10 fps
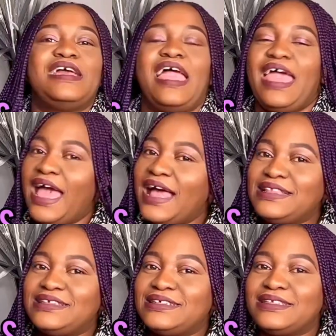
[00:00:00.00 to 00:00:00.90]

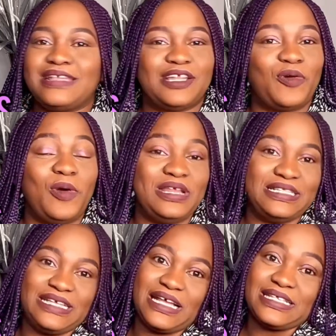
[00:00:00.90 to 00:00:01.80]
And that only
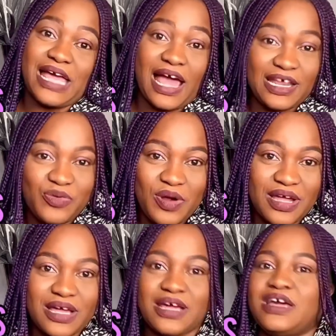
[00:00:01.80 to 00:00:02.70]
takes hard
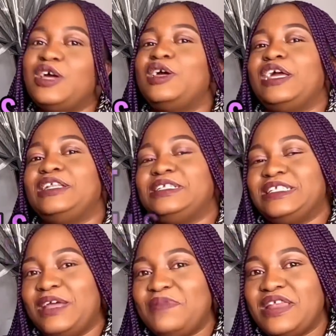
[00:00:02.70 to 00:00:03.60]
work and
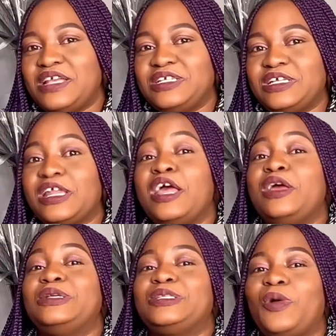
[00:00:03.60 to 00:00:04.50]
determination.
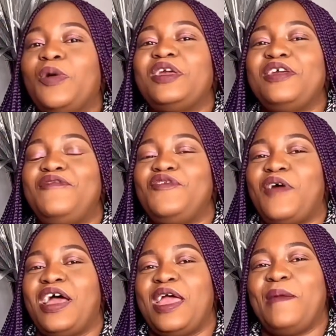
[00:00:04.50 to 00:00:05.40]
So if you
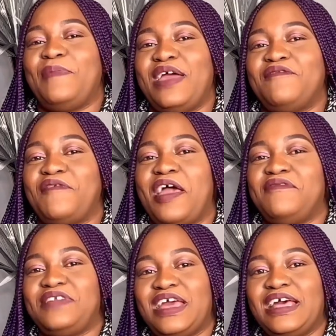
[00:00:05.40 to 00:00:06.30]
are a band 5
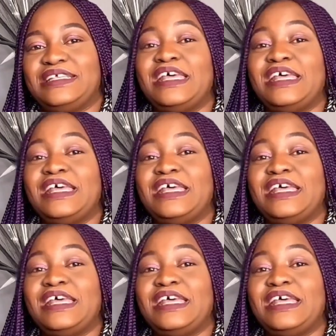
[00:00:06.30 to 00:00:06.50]
nurse